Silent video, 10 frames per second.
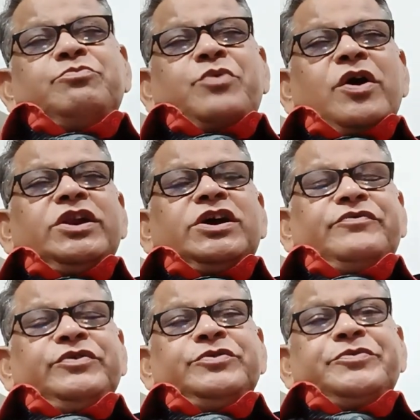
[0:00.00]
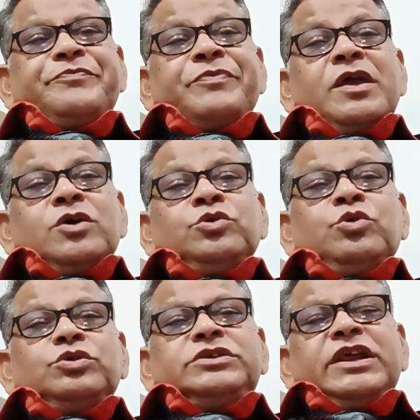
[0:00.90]
point of view,
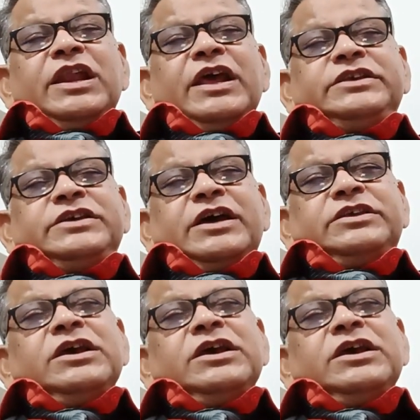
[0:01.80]
those 3 lectures